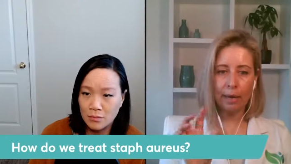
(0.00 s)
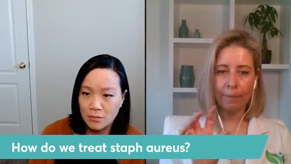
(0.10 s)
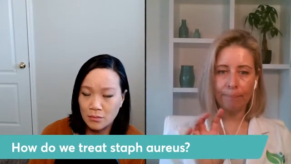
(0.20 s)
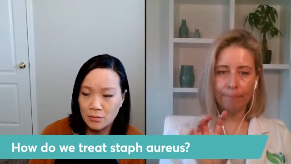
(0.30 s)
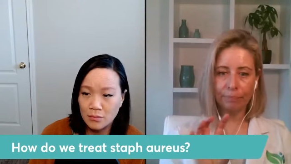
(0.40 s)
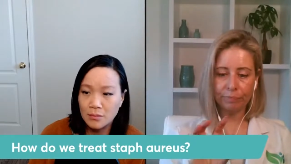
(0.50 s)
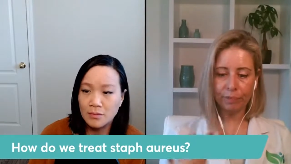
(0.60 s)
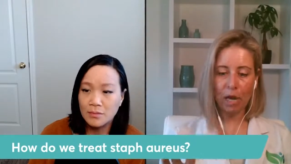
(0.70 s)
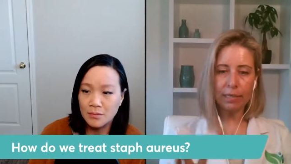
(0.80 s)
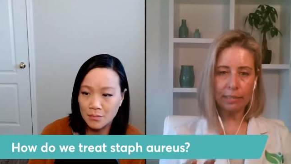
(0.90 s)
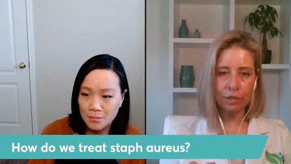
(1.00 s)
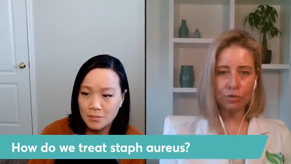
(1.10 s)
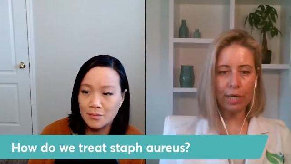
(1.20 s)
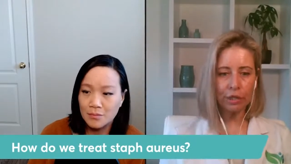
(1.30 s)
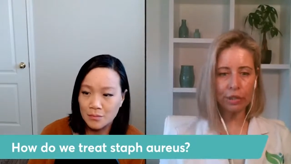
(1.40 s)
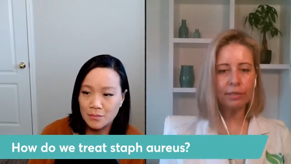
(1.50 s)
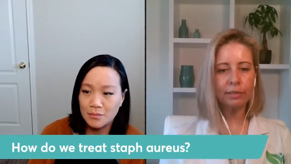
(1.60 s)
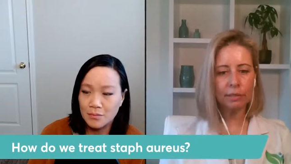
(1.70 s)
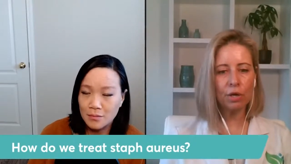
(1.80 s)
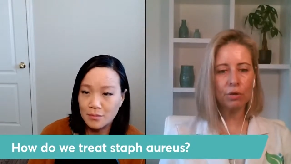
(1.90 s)
Speaker 1: um,
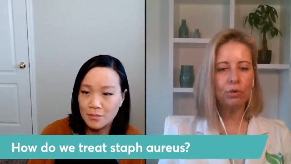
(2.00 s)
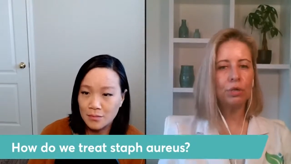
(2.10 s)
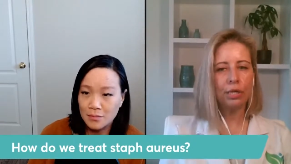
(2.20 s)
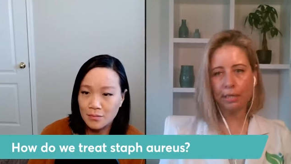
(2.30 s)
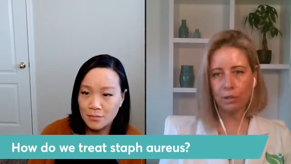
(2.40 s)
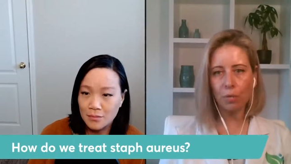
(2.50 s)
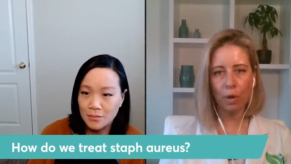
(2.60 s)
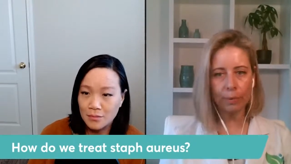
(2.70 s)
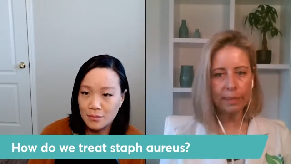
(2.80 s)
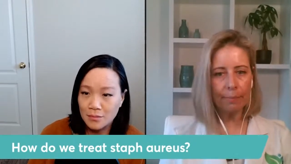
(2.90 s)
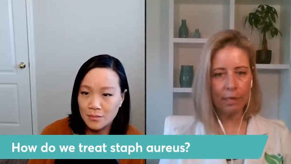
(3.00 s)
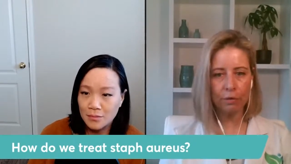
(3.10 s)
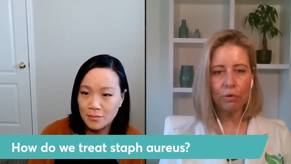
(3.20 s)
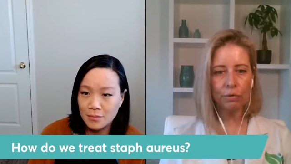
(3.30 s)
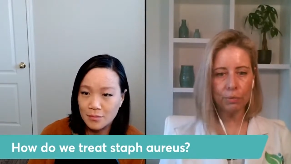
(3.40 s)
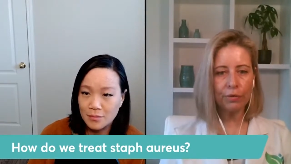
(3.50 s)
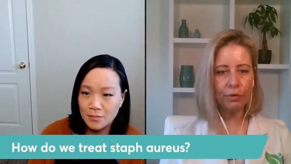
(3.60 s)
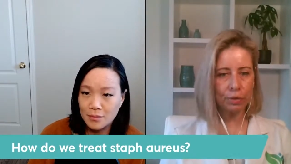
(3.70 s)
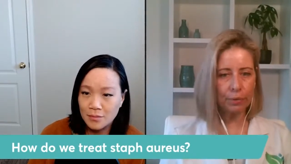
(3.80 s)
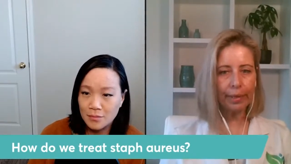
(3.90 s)
concentrations. So you, you need to work with somebody who knows what
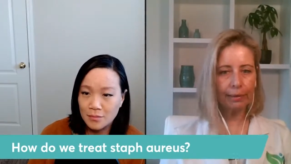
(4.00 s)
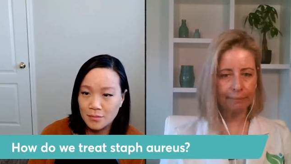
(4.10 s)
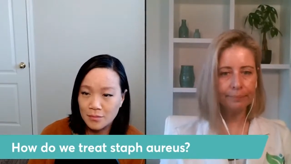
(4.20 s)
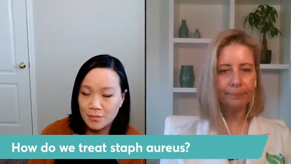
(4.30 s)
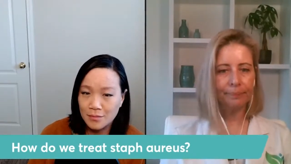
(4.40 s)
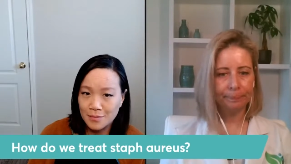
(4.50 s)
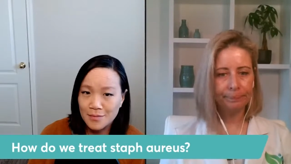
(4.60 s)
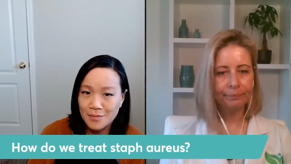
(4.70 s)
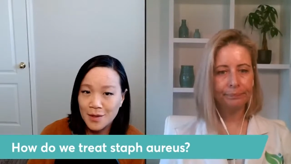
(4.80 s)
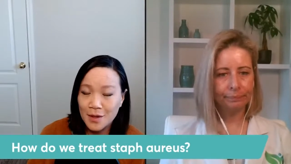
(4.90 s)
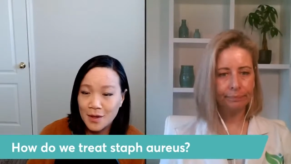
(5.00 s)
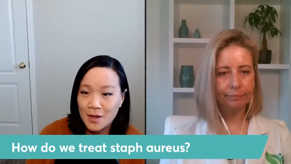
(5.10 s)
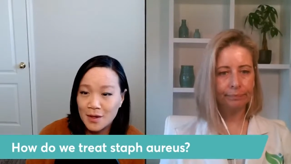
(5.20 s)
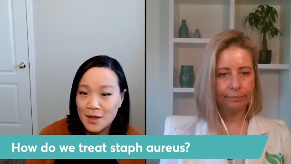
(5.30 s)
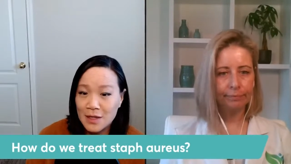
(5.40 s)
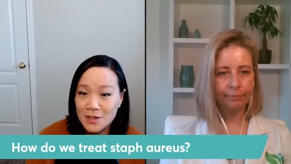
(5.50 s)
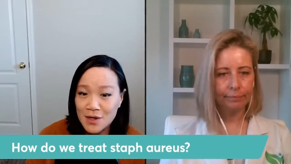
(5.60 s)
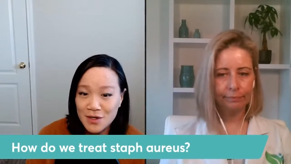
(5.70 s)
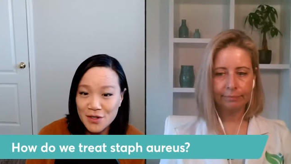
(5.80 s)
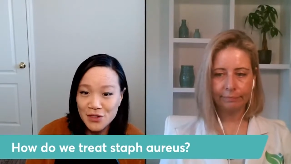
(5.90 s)
they're doing.
Speaker 2: Thanks,
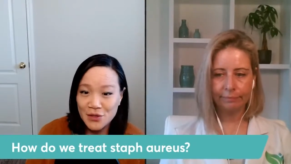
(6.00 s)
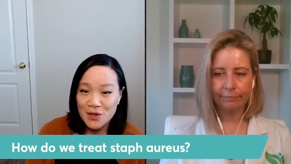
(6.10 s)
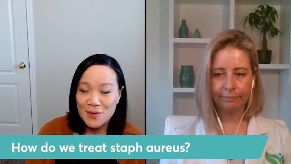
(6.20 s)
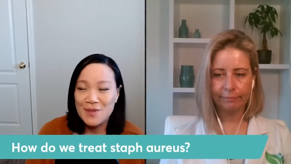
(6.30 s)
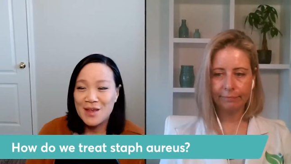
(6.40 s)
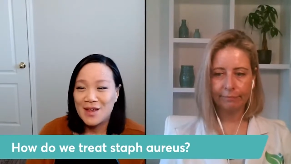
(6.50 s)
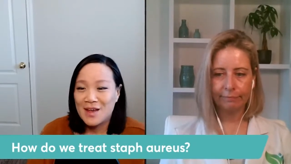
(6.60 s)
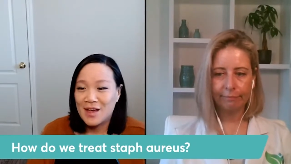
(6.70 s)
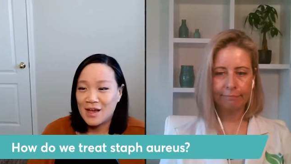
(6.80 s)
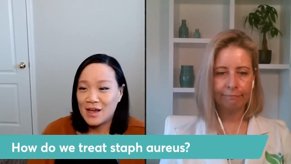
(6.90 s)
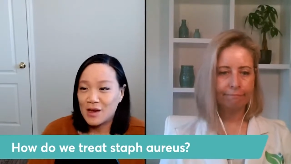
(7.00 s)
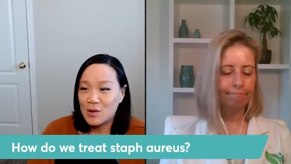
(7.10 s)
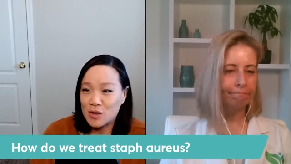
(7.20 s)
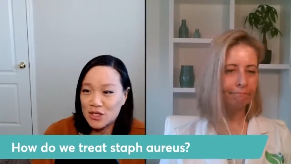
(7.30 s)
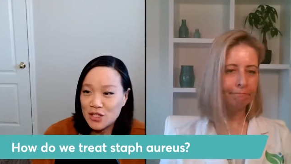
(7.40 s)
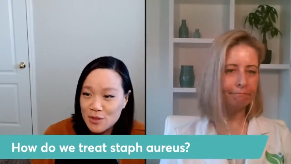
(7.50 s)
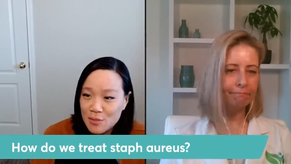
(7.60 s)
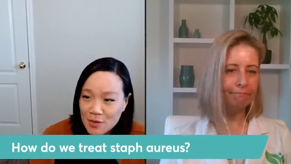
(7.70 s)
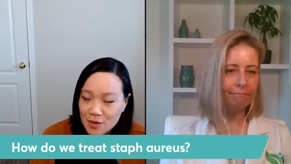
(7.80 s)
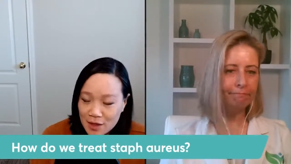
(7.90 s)
Dr. Julie. I had a question
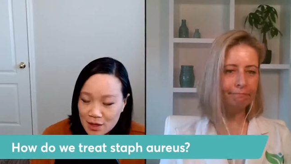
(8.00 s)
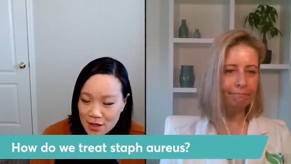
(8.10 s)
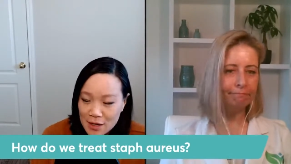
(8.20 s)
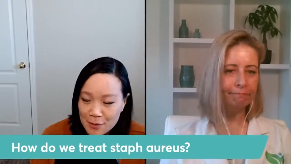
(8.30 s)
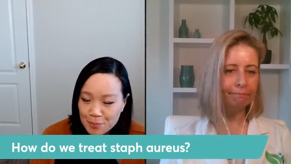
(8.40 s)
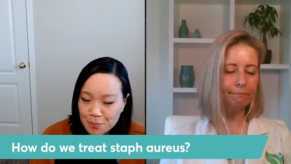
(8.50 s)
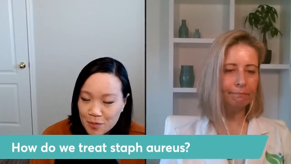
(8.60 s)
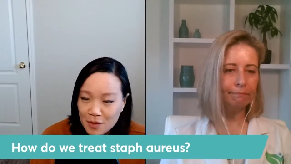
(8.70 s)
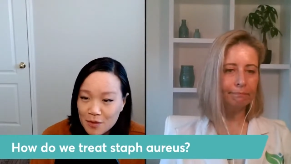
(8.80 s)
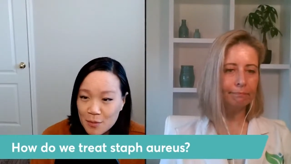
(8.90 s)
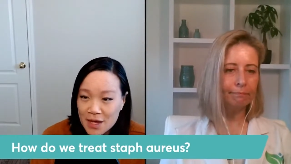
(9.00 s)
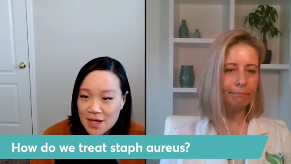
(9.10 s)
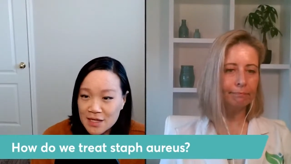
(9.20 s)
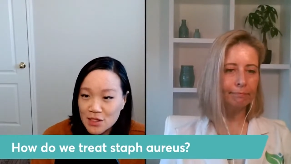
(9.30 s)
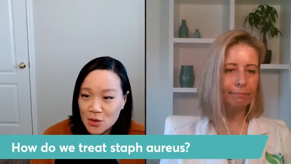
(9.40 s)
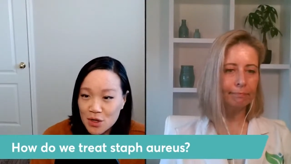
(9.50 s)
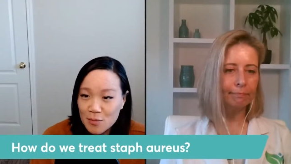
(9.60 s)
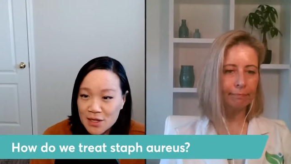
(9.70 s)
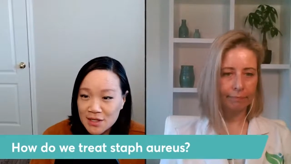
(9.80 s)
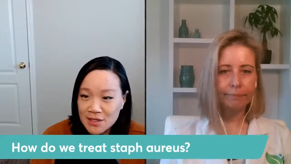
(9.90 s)
about the um, the baking soda
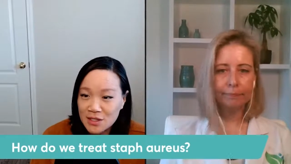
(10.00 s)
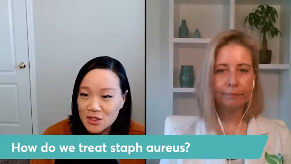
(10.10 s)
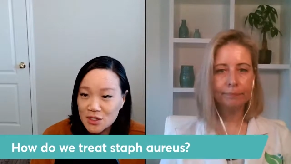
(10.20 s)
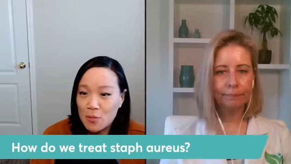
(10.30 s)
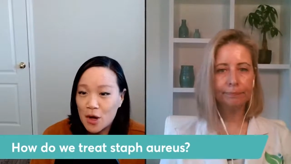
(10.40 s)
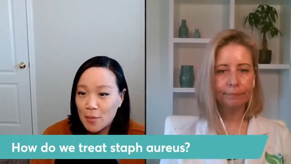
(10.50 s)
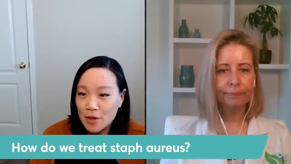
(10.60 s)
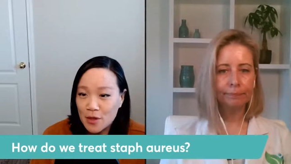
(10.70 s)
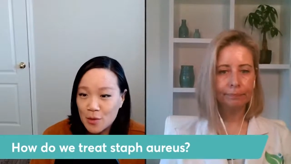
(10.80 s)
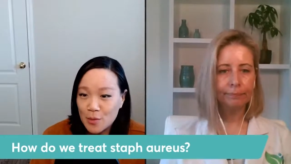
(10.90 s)
because it's so popular